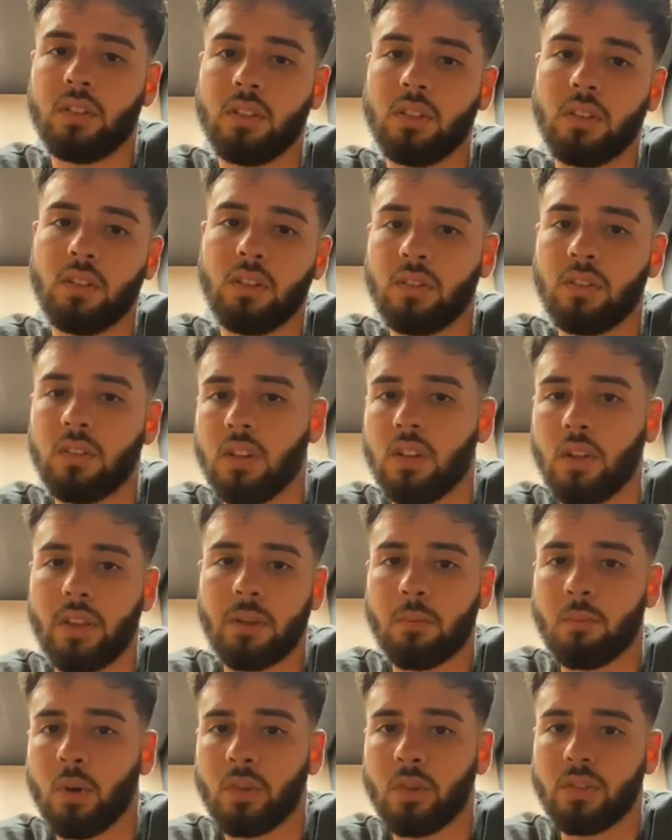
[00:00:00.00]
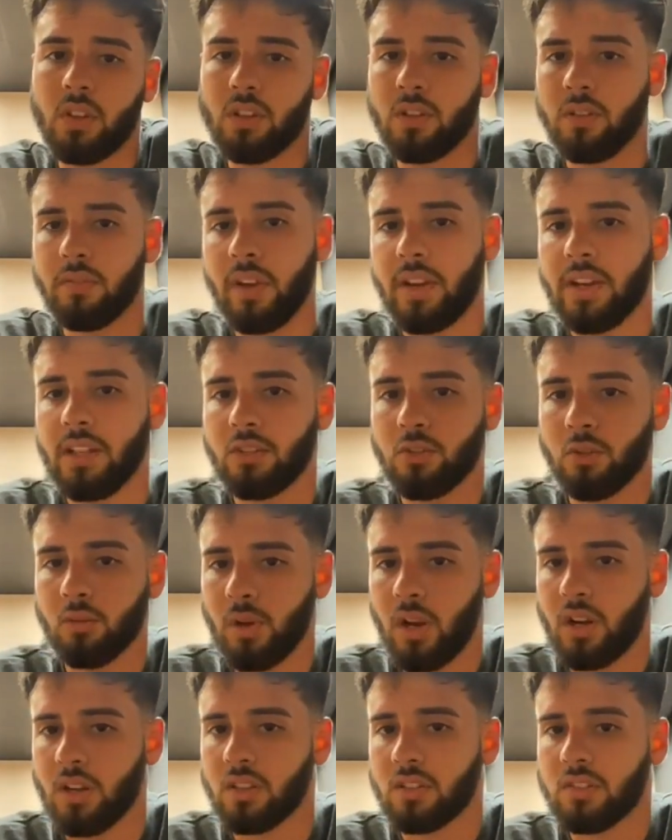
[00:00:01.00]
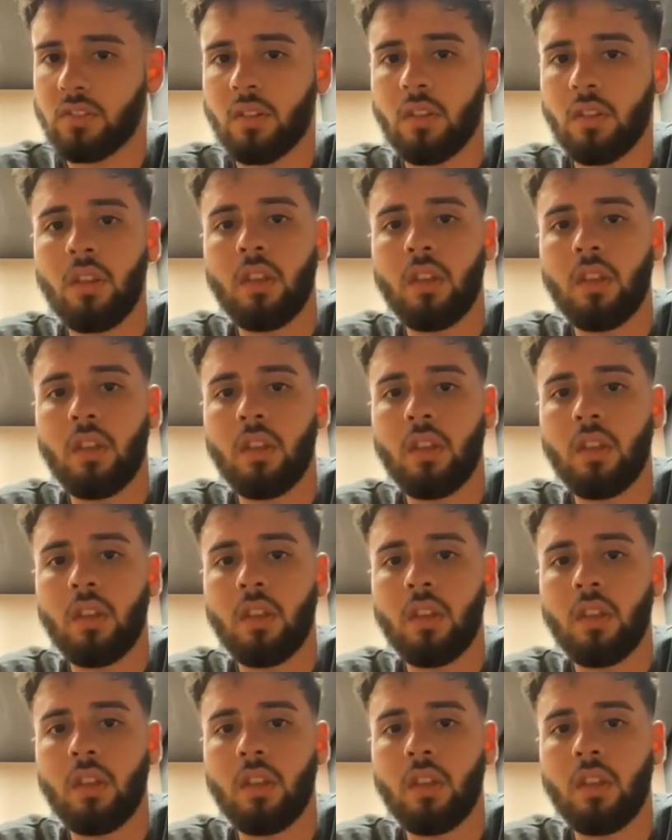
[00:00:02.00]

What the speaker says: to, like most other financial products.